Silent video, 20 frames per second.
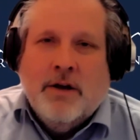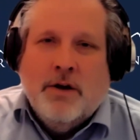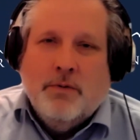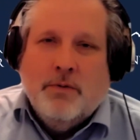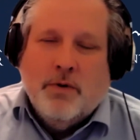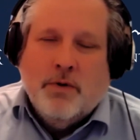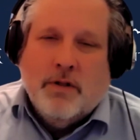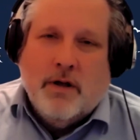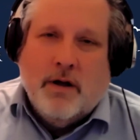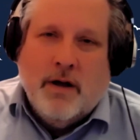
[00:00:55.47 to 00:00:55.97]

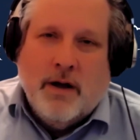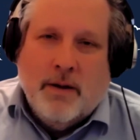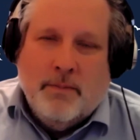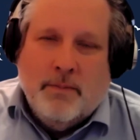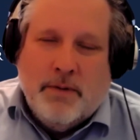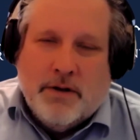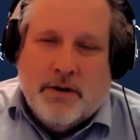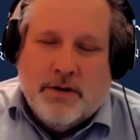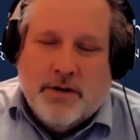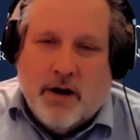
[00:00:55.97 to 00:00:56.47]
We'll uh,
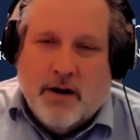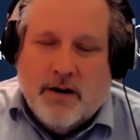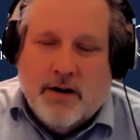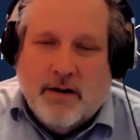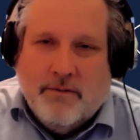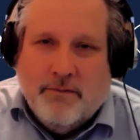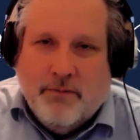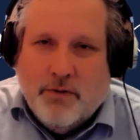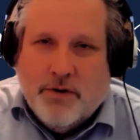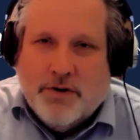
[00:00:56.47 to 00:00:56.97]
be
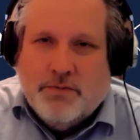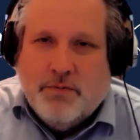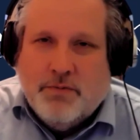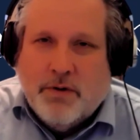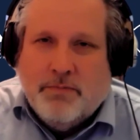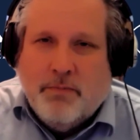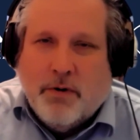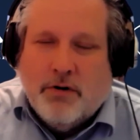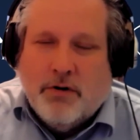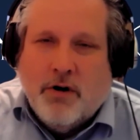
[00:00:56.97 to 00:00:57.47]
talking first
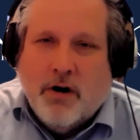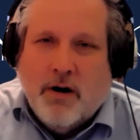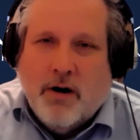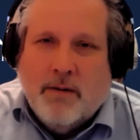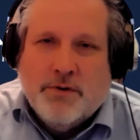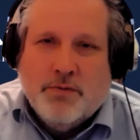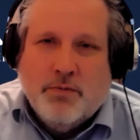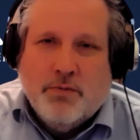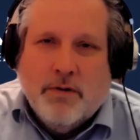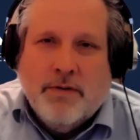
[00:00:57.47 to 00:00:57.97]
with Mark
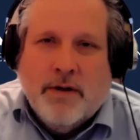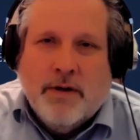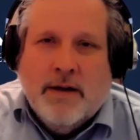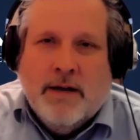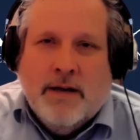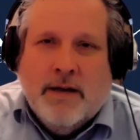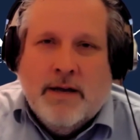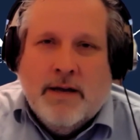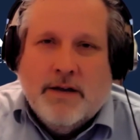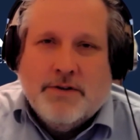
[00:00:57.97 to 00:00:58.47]
Harmsworth.
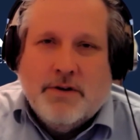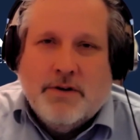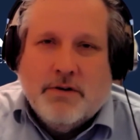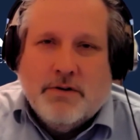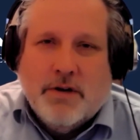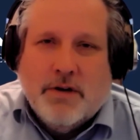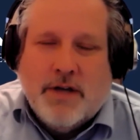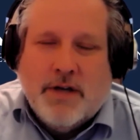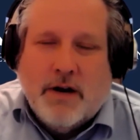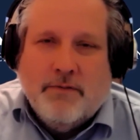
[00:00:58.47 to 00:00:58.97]
He is our
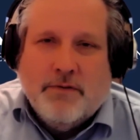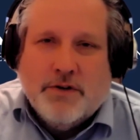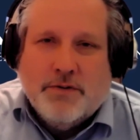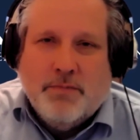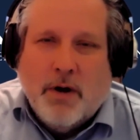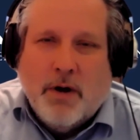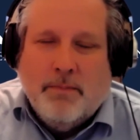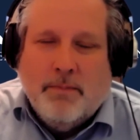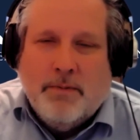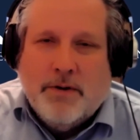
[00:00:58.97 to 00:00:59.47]
Center for
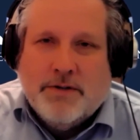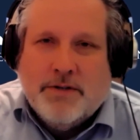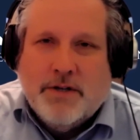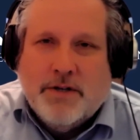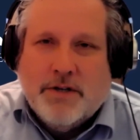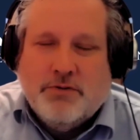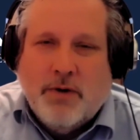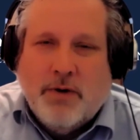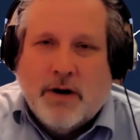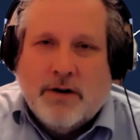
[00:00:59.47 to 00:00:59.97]
Small
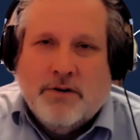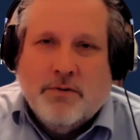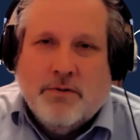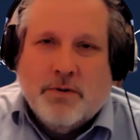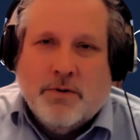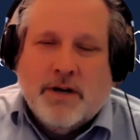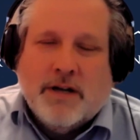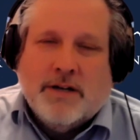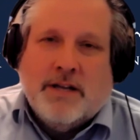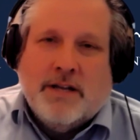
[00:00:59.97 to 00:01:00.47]
Business Director.
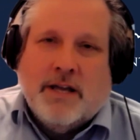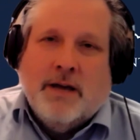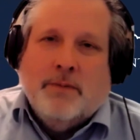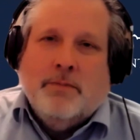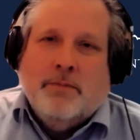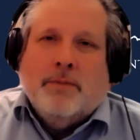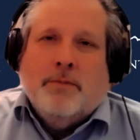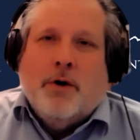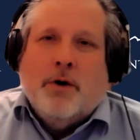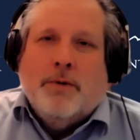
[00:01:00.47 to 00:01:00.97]
We'll get to him
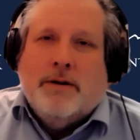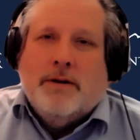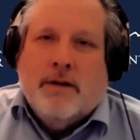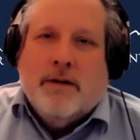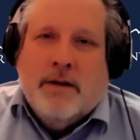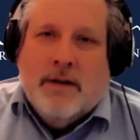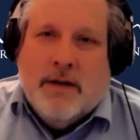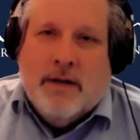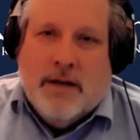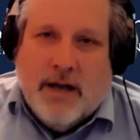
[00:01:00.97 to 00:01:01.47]
in a moment
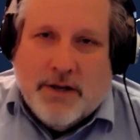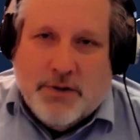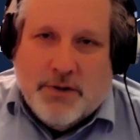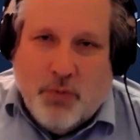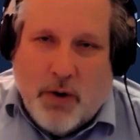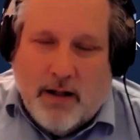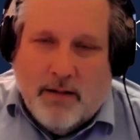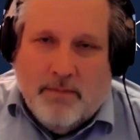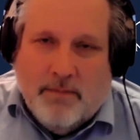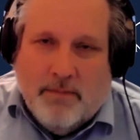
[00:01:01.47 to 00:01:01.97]
as
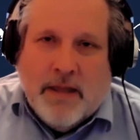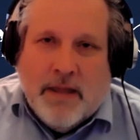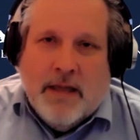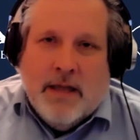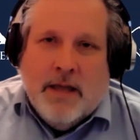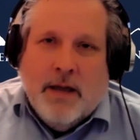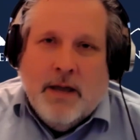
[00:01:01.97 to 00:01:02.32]
well.